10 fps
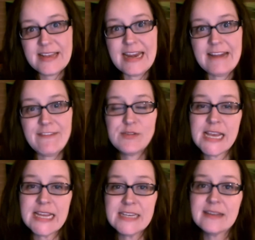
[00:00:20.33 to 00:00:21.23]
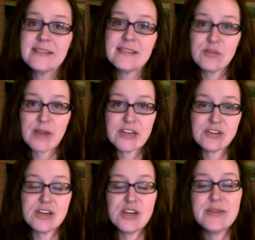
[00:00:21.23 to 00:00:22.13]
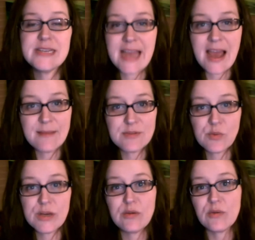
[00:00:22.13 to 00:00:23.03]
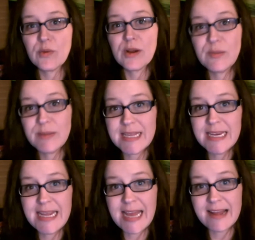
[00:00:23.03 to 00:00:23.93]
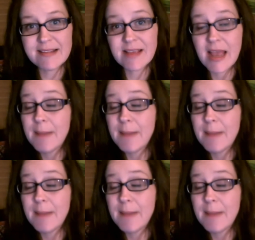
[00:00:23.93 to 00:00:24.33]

that if you take into consideration and you adapt when you are working with kitty cats,